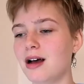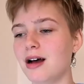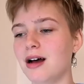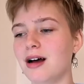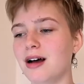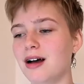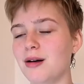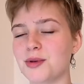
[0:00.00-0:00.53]

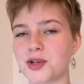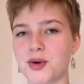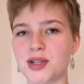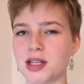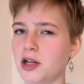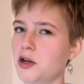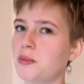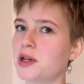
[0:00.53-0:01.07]
So it's
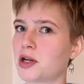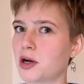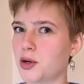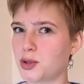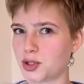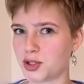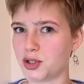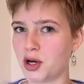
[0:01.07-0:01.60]
a little bit closer to